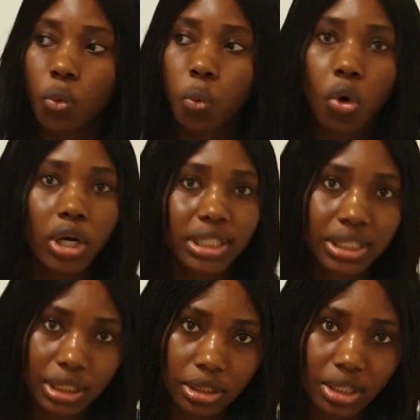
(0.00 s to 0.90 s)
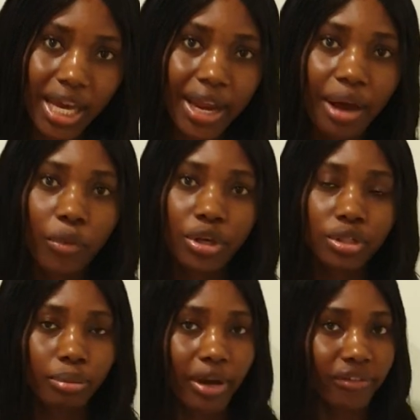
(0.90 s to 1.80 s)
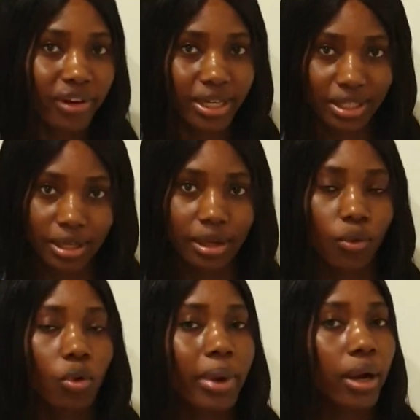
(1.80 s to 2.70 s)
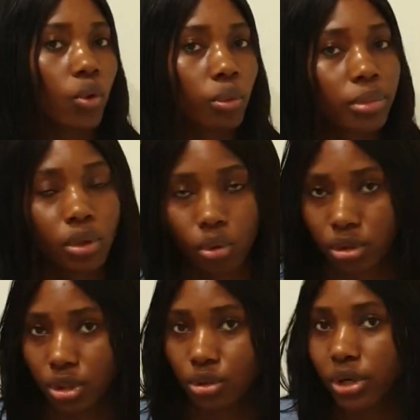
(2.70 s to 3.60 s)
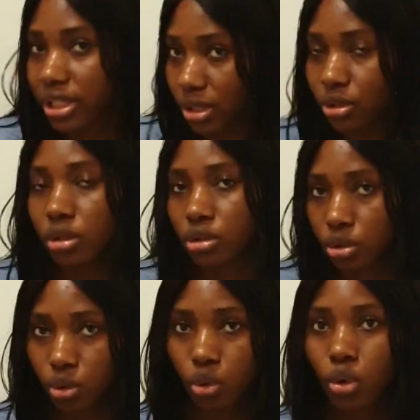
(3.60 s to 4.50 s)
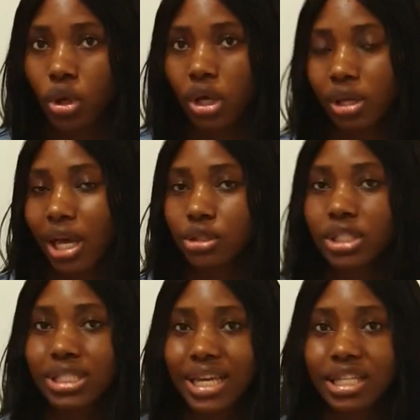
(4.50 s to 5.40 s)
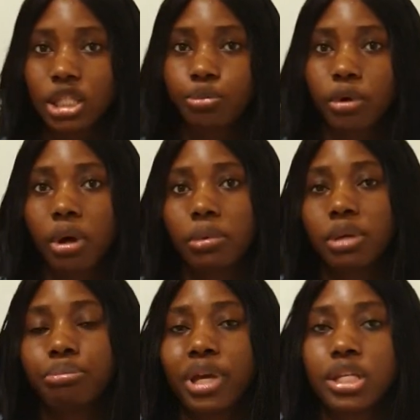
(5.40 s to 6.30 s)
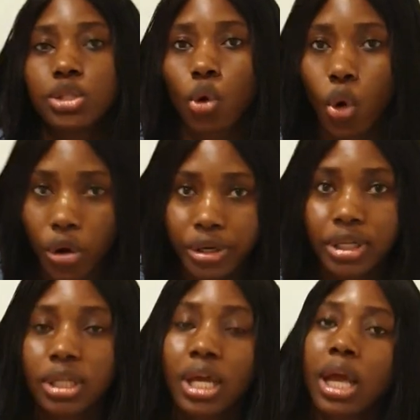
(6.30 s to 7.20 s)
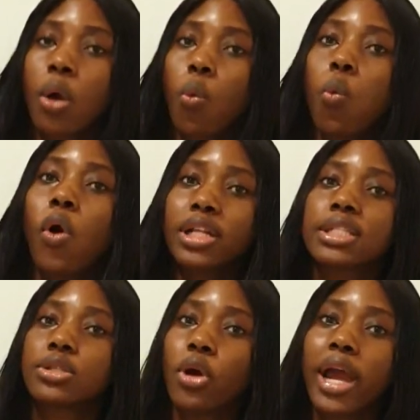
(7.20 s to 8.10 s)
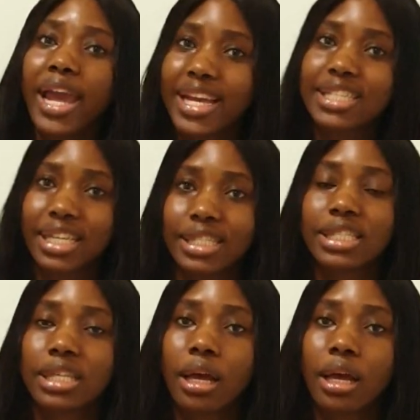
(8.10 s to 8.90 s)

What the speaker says: worked to gather money to buy flight ticket and go back home? No, you know it is not true. You are just saying it's probably based on what your agent